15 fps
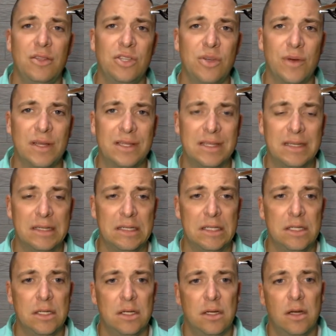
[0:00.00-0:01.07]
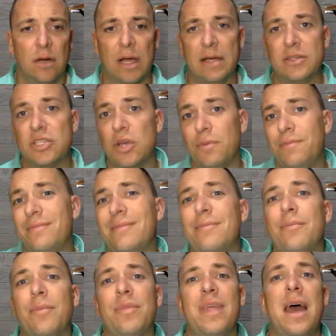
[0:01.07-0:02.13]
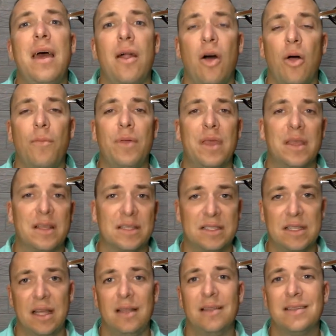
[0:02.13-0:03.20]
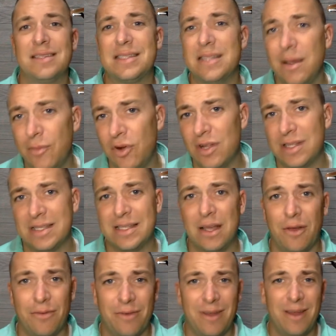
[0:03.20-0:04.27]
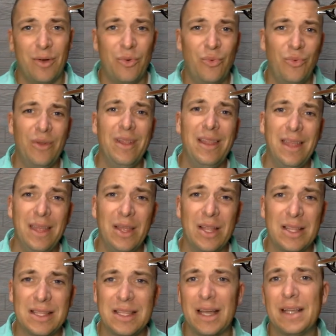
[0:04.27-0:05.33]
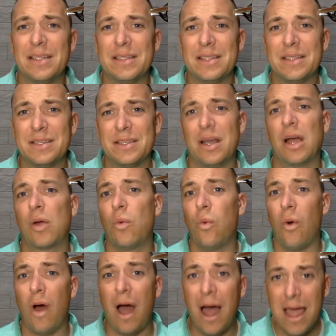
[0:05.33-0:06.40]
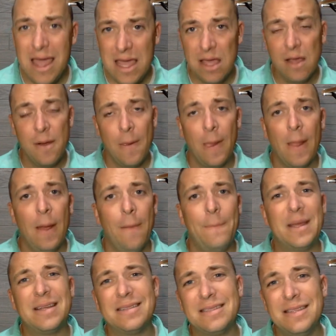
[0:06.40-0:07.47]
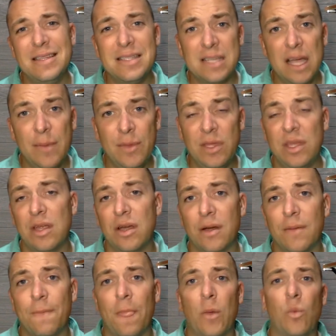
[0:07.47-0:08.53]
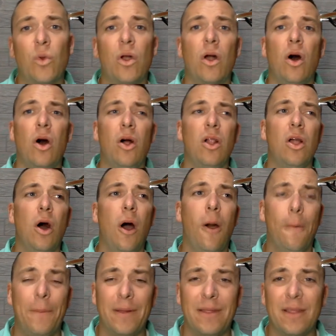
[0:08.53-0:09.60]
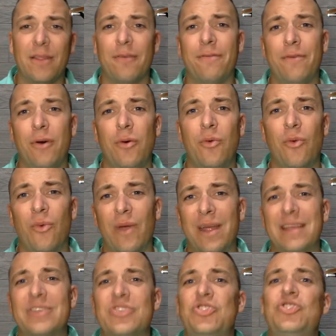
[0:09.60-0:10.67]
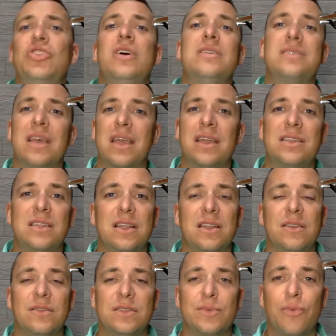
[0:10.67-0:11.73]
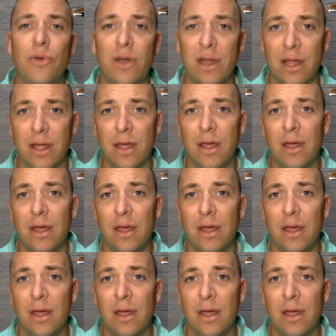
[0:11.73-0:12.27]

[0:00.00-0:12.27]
Do it. Okay, so that all being said, summer itself really does suck. Why? Because this time of year, we're all hoping that the phone rings just like it did in spring.